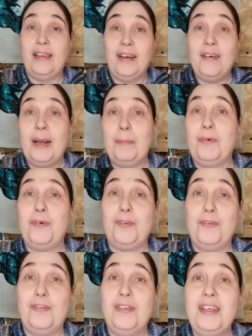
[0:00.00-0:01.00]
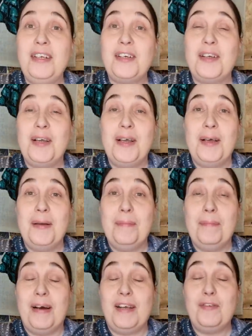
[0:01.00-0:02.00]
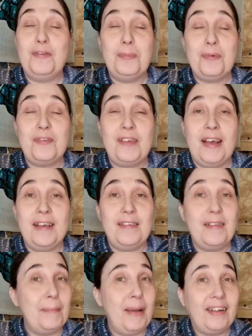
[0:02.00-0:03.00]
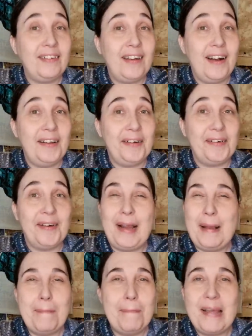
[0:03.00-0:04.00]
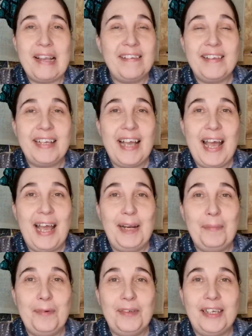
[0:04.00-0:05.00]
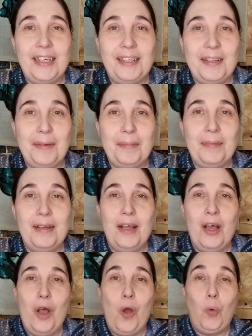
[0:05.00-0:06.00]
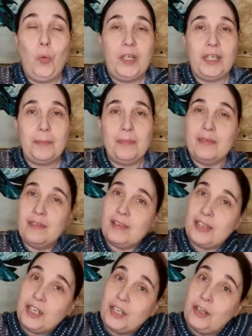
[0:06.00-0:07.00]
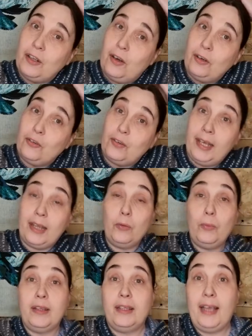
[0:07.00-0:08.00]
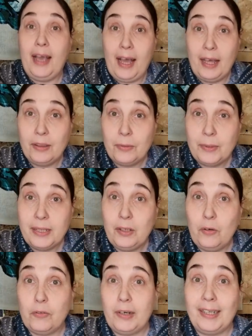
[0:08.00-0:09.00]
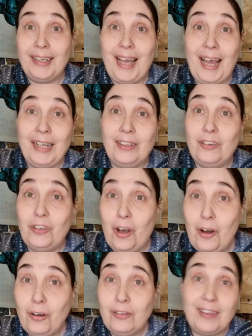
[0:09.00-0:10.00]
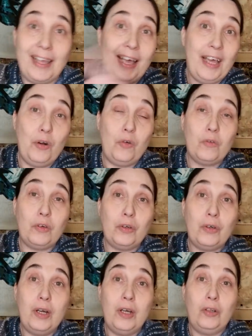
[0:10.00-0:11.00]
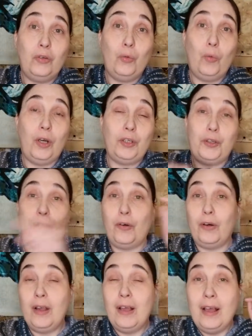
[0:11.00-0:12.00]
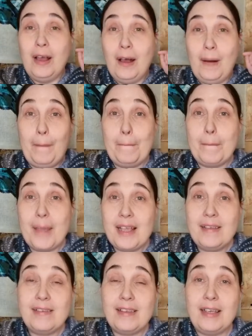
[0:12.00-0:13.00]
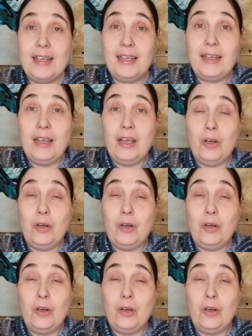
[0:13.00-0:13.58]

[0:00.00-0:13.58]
there I'm going to stitch my supersized max color amazing animal kingdom which I'm stitching along together with Catherine over at Cat Talks. Head over to watch her amazing